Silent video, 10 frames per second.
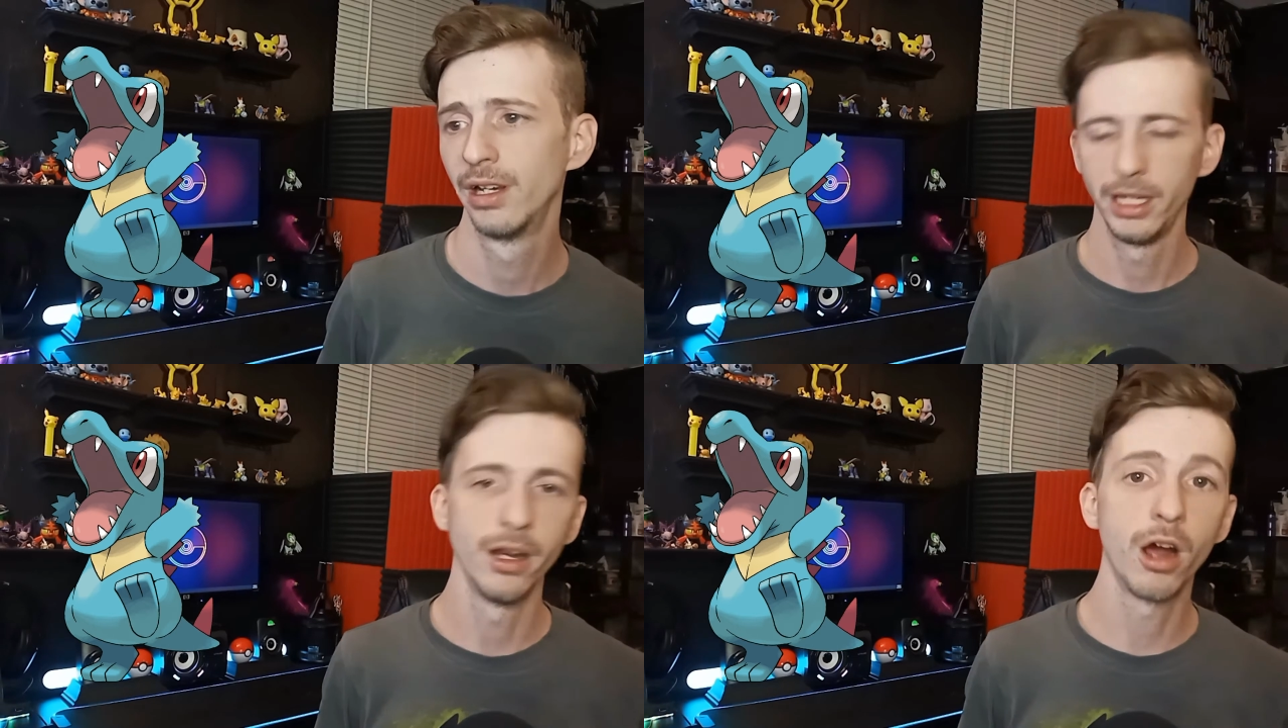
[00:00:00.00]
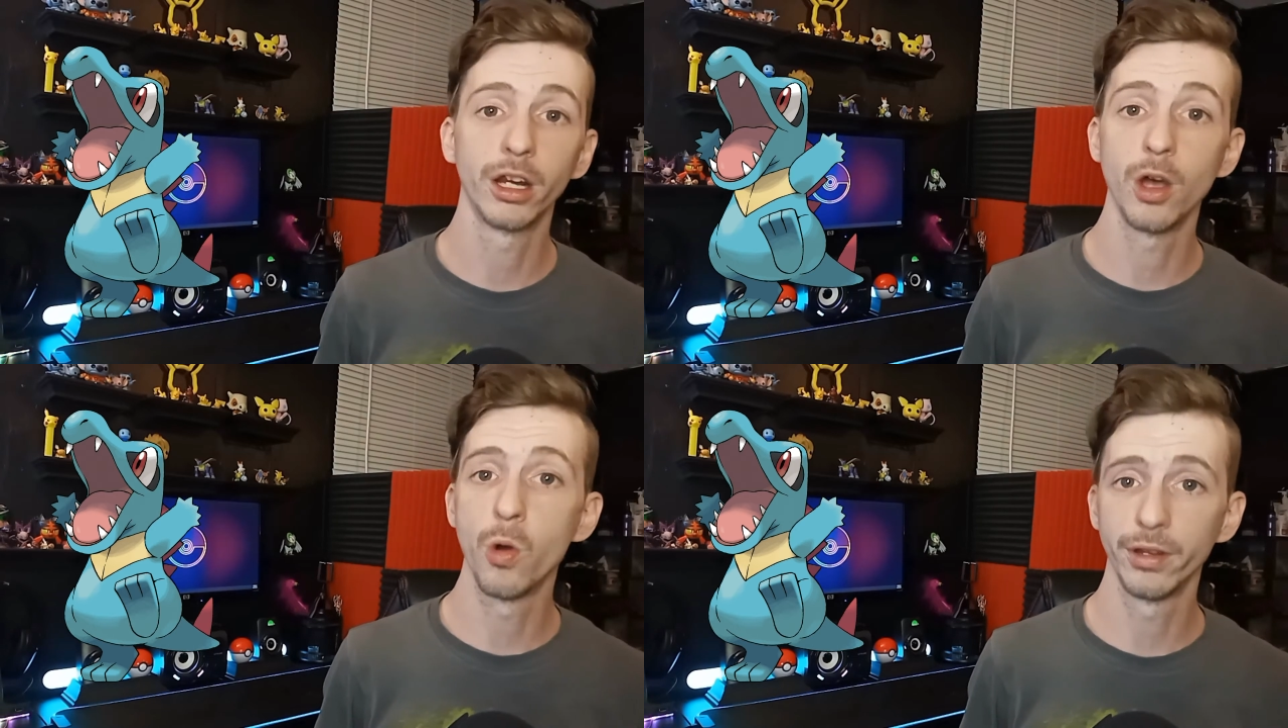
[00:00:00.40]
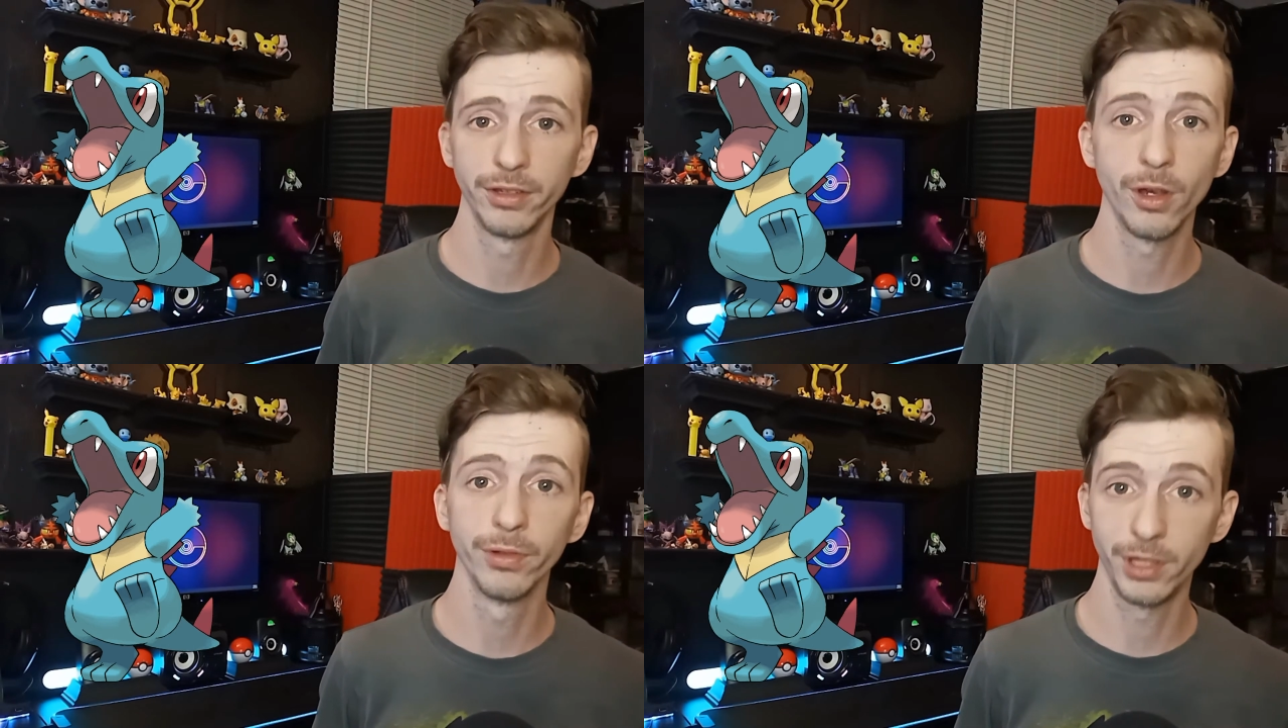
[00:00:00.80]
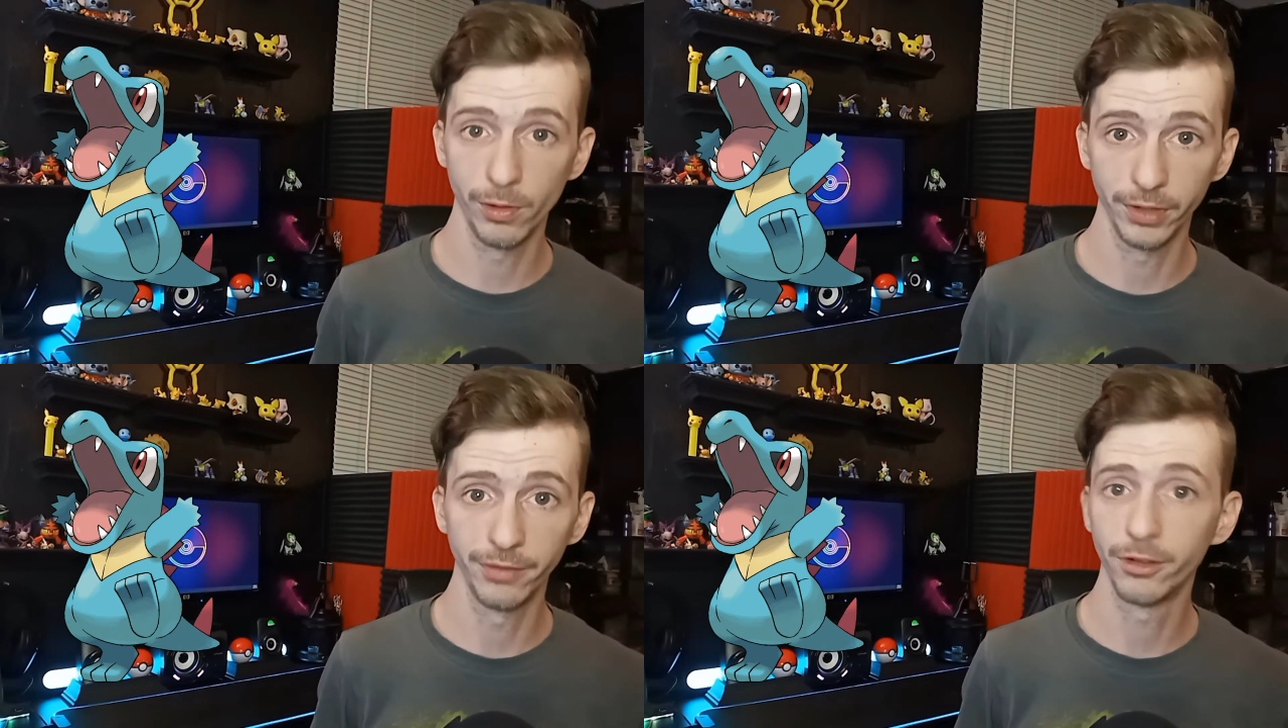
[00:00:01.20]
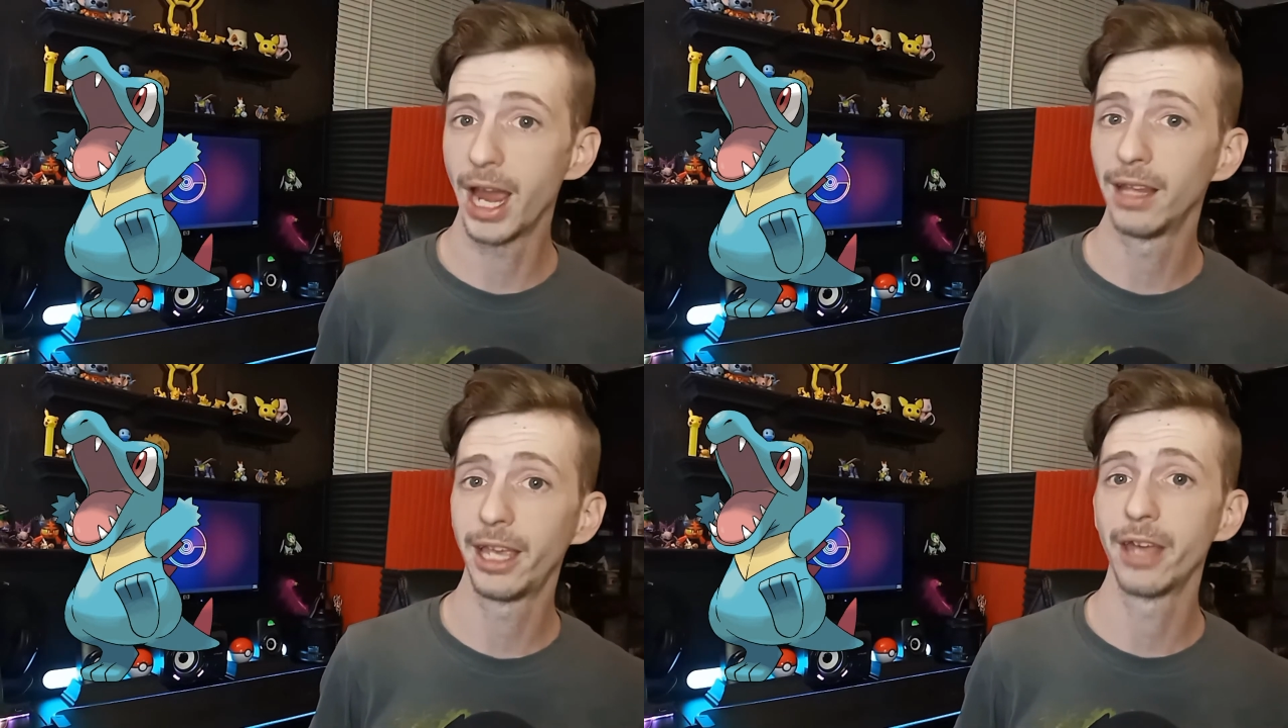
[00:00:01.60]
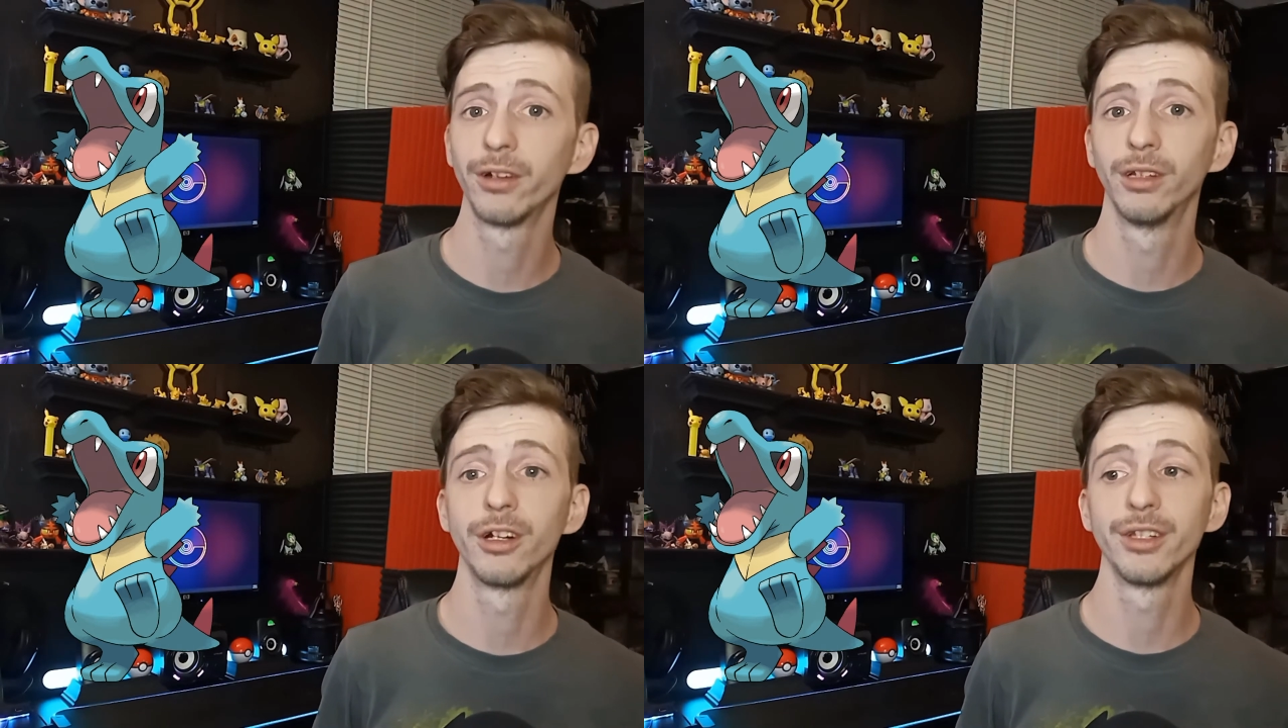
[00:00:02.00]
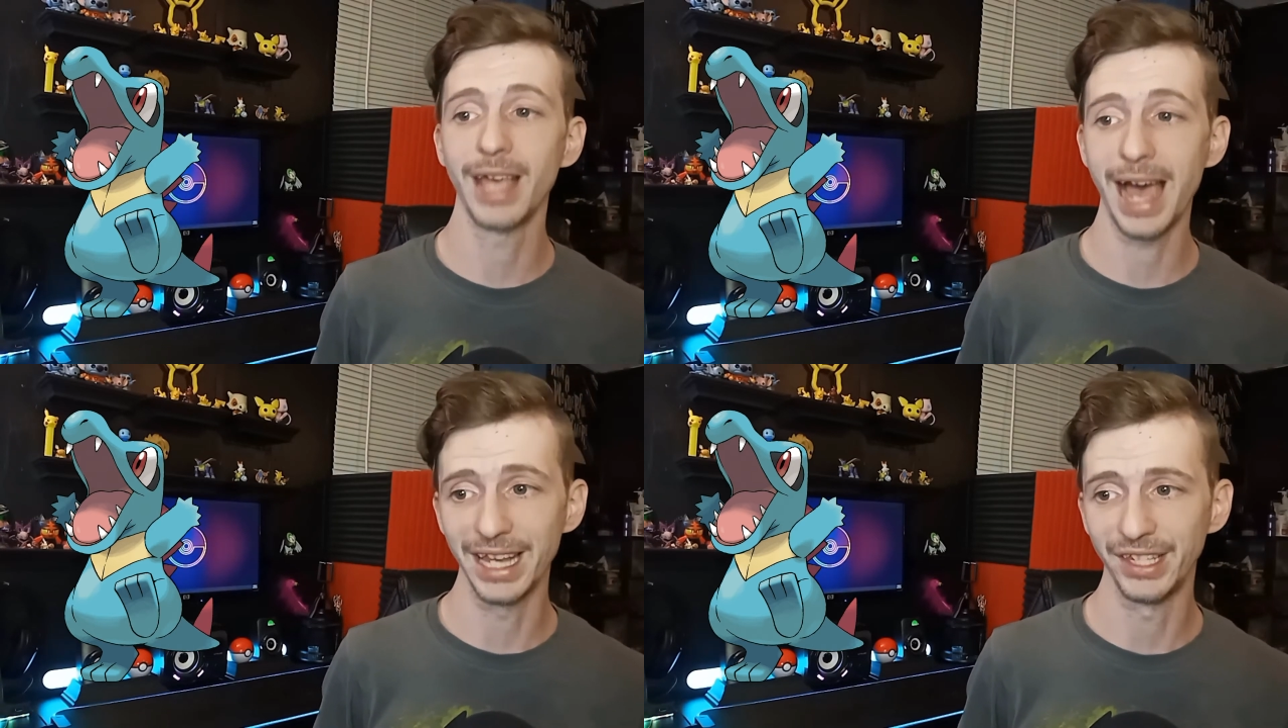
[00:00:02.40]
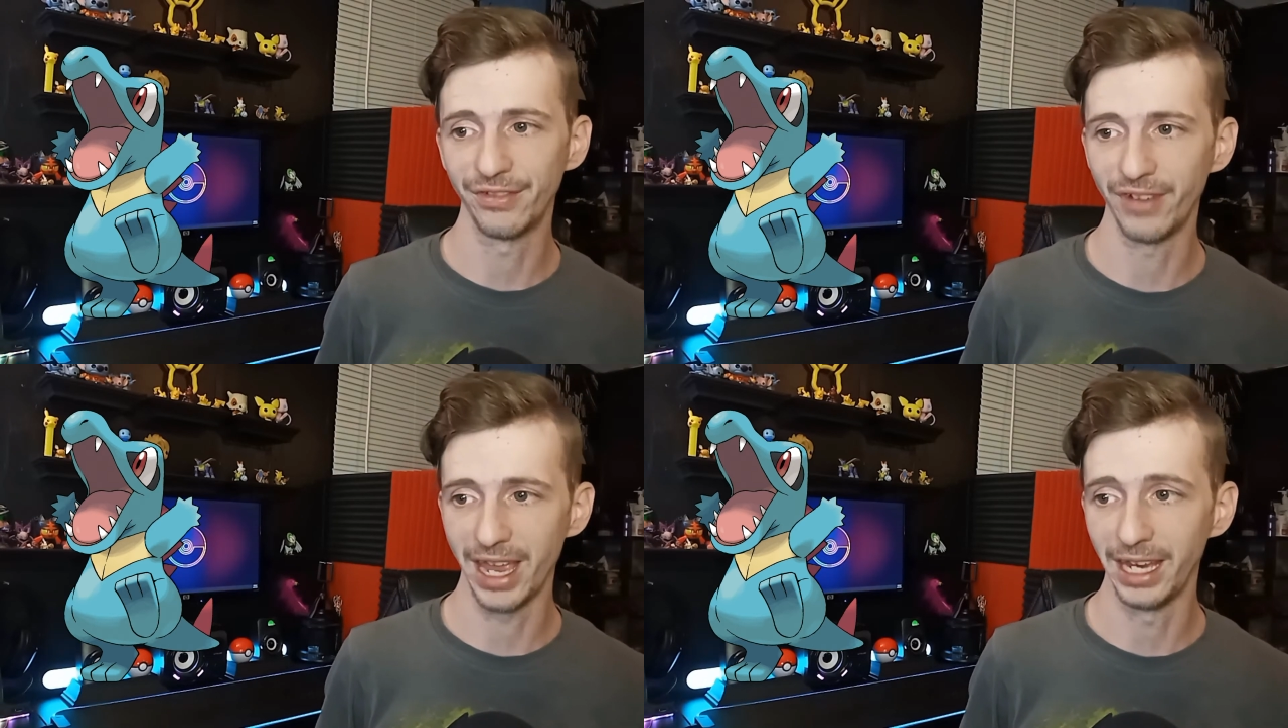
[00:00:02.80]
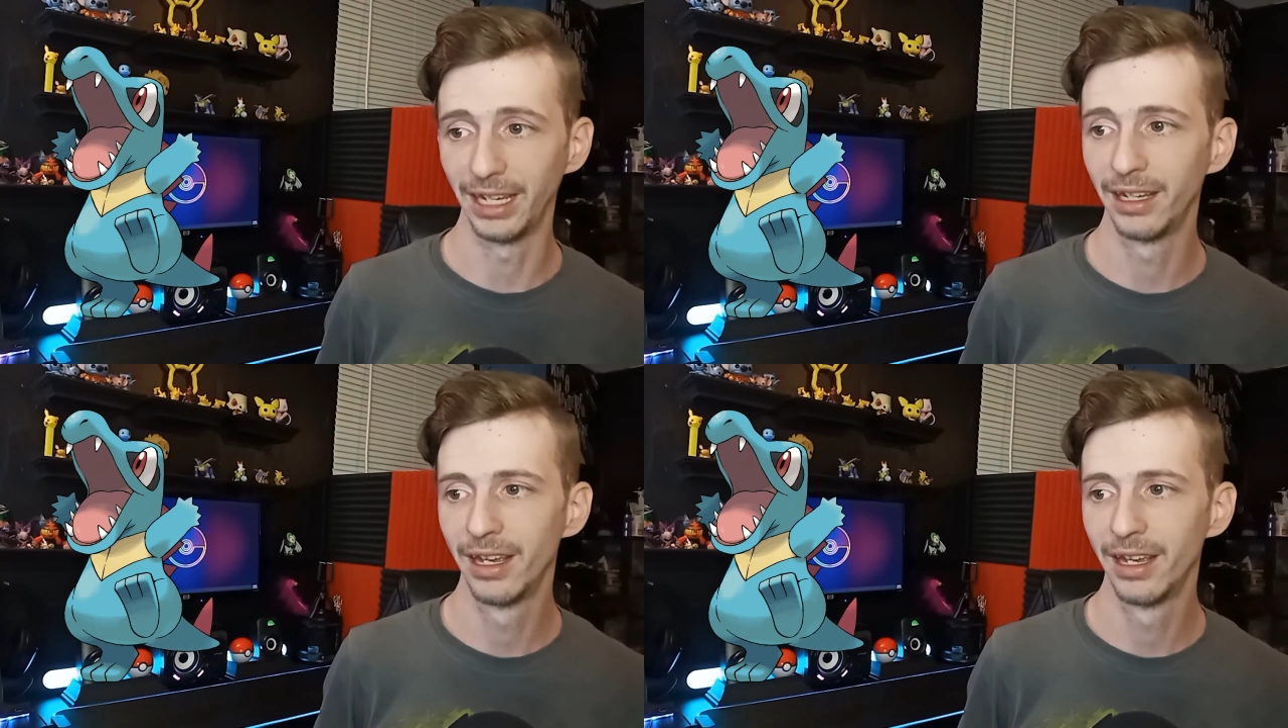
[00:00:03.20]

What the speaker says: In Heart Gold and Soul Silver, Feraligatr learns Ice Fang.